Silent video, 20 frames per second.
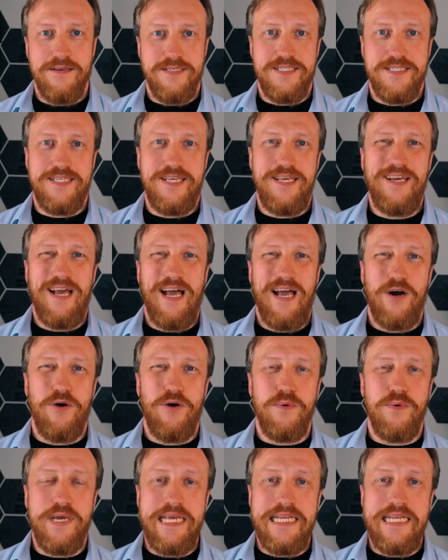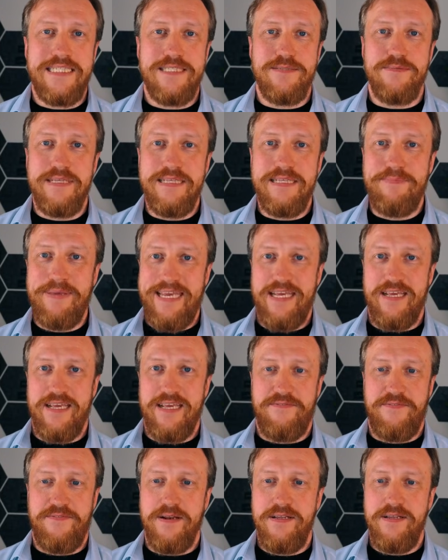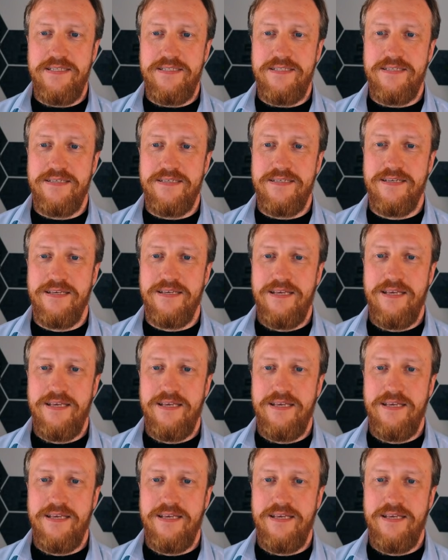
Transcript: see how it's being filled